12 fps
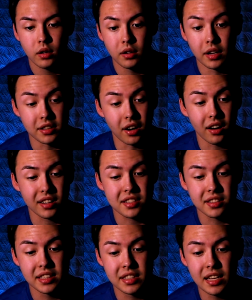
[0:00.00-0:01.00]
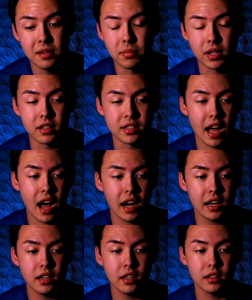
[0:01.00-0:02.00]
It honestly did, because
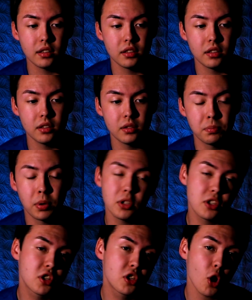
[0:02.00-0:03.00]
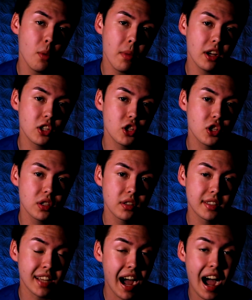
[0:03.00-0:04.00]
I put so much
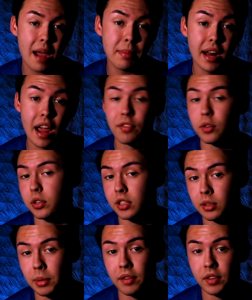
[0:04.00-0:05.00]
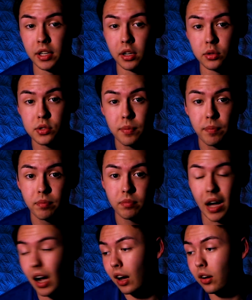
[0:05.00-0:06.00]
time and effort into my videos.
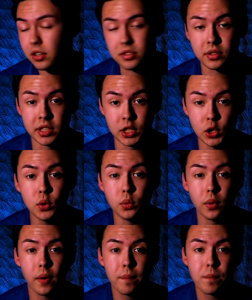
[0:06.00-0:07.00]
I honestly do.